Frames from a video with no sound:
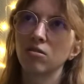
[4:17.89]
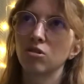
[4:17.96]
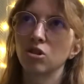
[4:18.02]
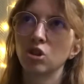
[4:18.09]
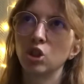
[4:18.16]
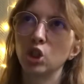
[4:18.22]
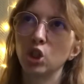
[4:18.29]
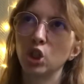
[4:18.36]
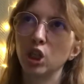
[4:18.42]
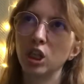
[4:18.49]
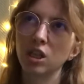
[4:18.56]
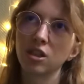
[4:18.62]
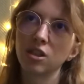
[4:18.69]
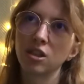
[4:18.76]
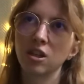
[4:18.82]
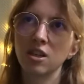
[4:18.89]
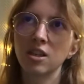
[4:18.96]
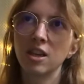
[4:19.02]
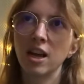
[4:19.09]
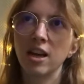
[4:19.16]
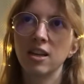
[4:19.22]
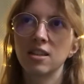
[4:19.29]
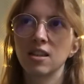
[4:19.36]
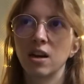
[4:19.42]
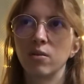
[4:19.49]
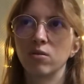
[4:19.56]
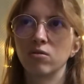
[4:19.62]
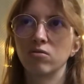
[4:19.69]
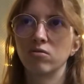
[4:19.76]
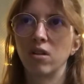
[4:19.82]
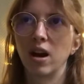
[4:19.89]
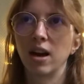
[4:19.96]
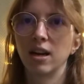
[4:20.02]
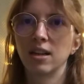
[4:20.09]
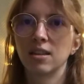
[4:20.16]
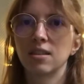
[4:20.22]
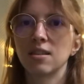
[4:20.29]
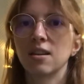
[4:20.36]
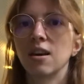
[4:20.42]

usually on Sundays I would write